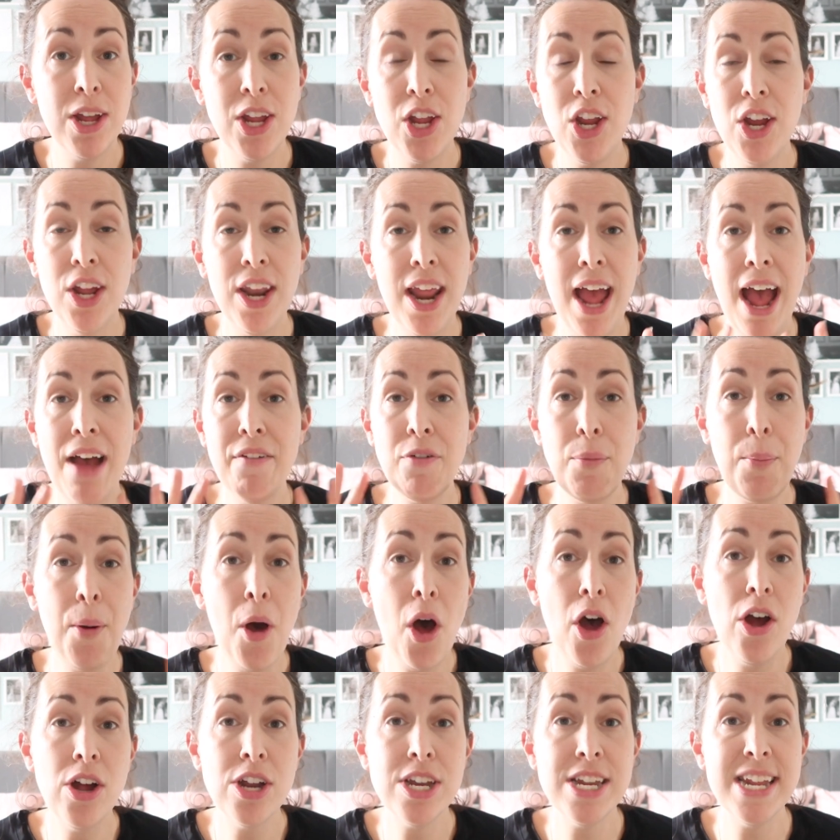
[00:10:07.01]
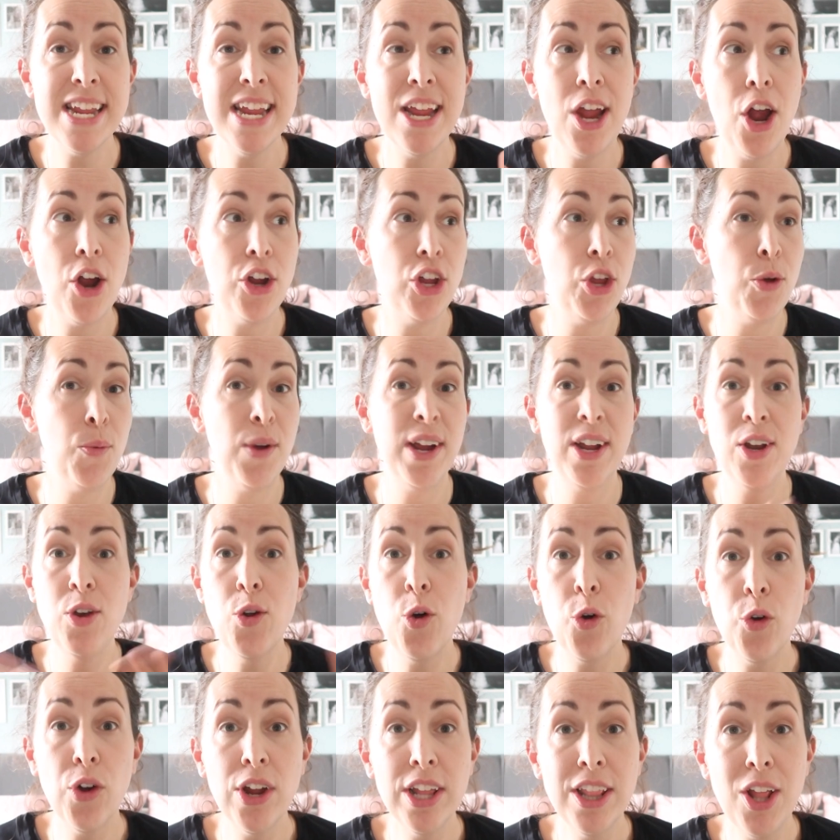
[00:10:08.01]
Are you gonna have a party? Are you
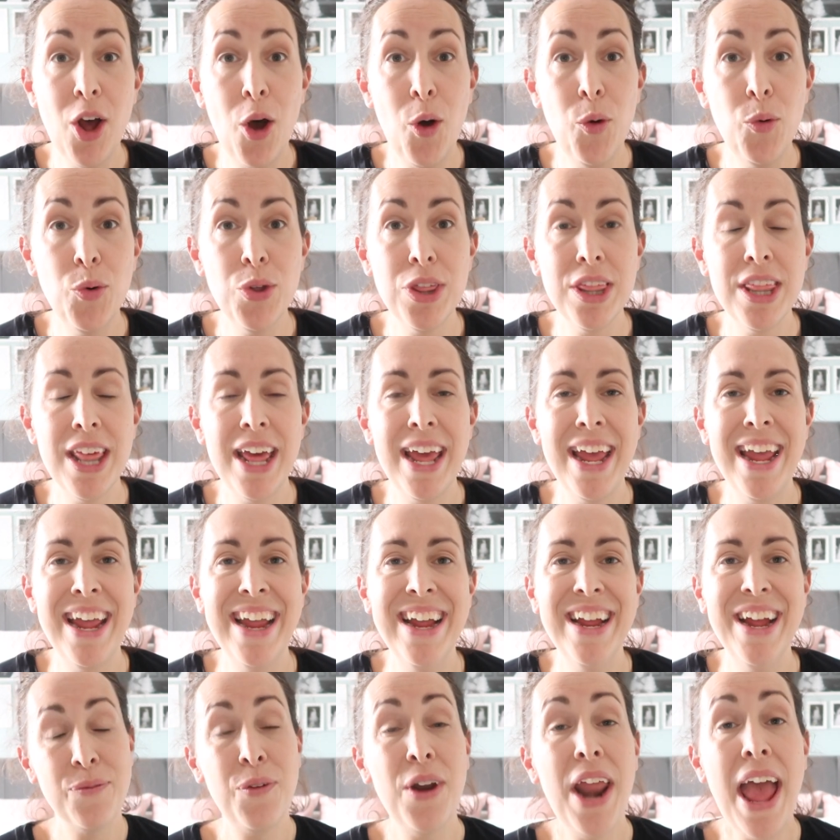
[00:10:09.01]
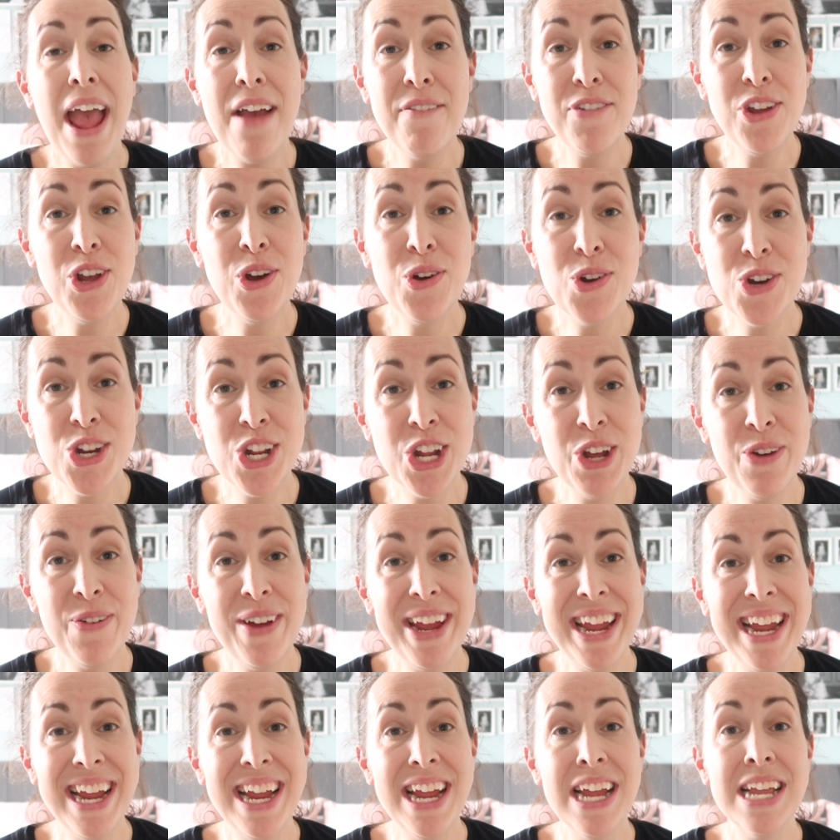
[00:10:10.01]
ignoring the whole thing? Whatever you're
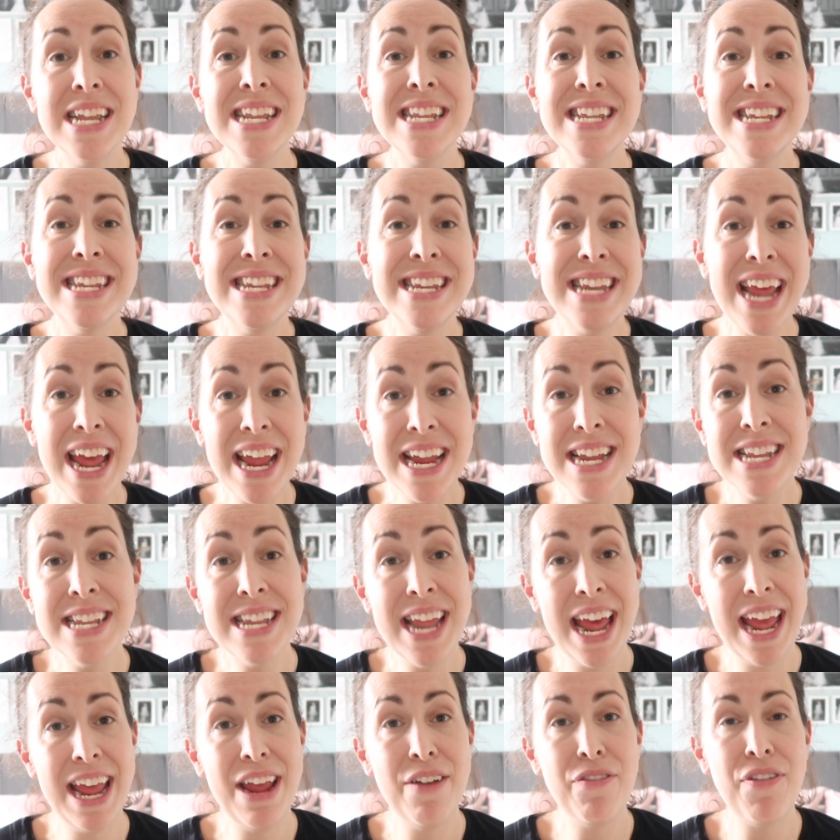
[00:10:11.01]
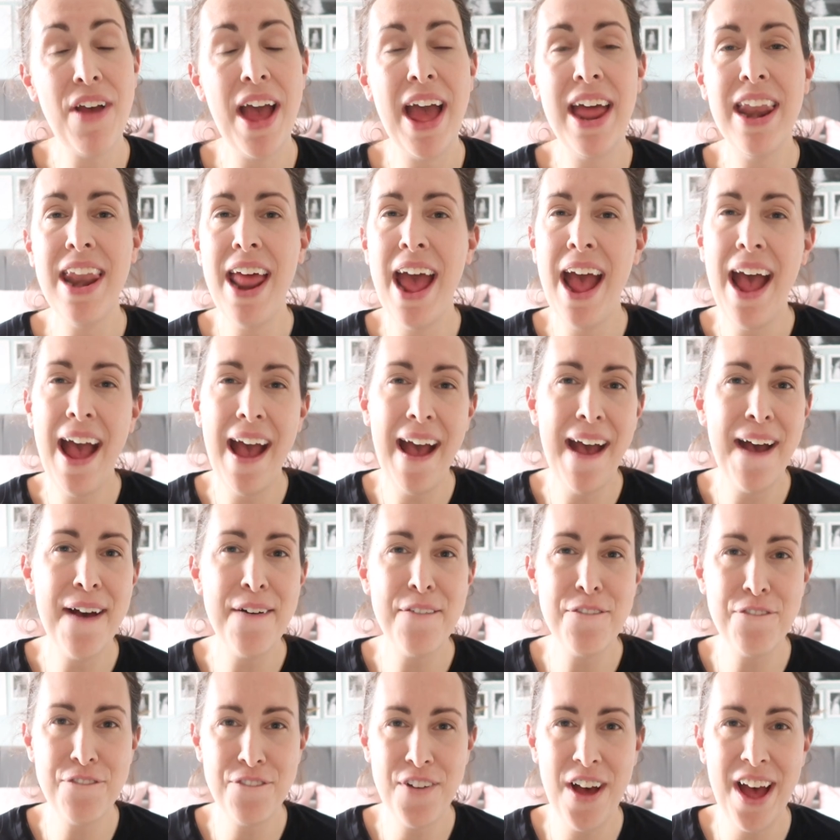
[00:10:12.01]
doing, stay safe and
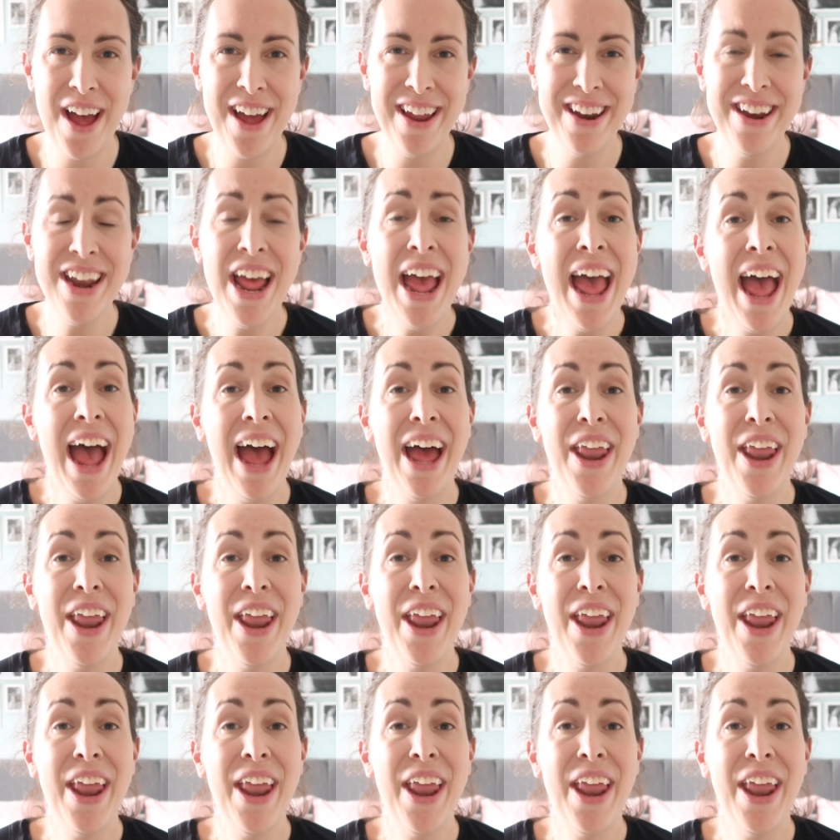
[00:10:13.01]
have fun.